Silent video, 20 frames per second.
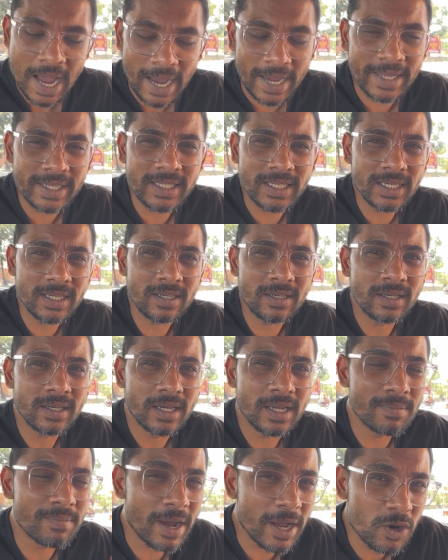I think,
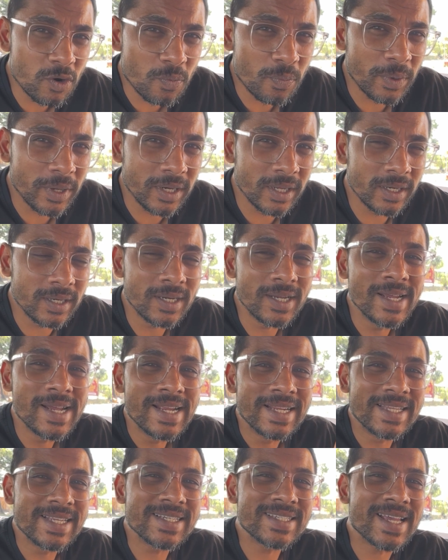in my opinion,
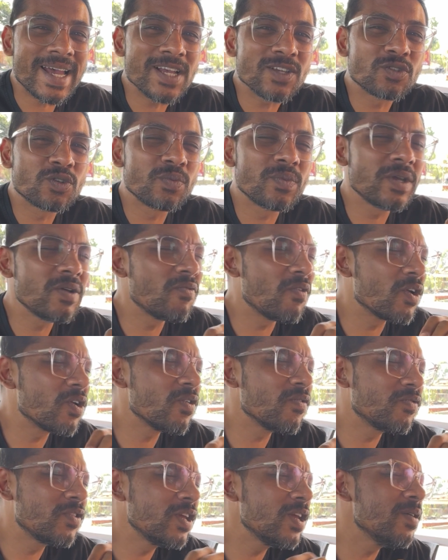this has to be one
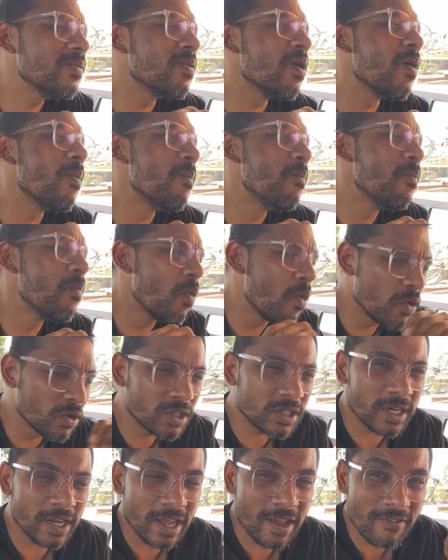of the
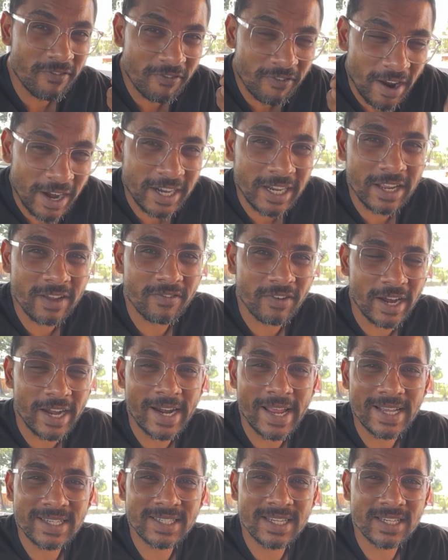most effective
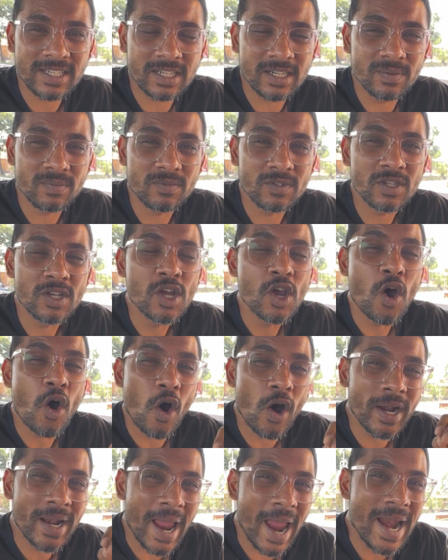ADAS systems
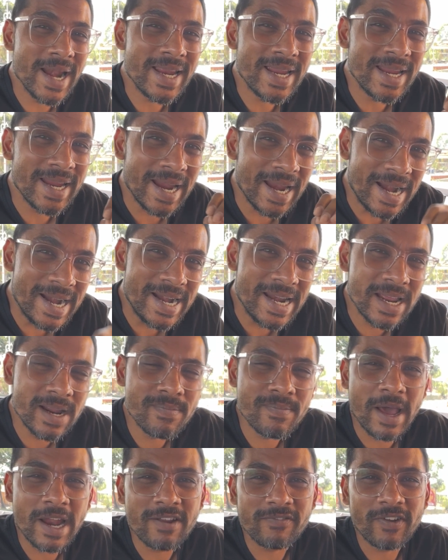on any
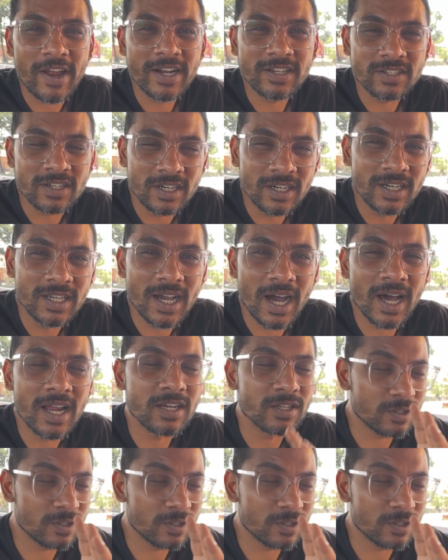Indian manufactured car,